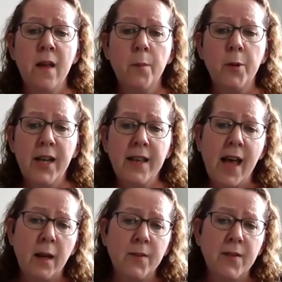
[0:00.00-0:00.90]
Breathe
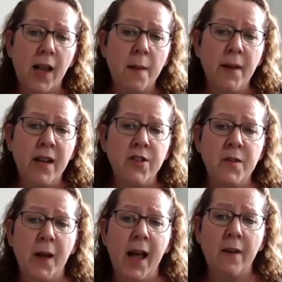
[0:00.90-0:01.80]
helps the line managers
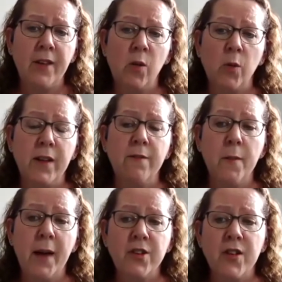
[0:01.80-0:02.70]
by having all the
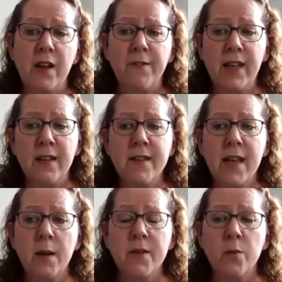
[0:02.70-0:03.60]
information at their fingertips,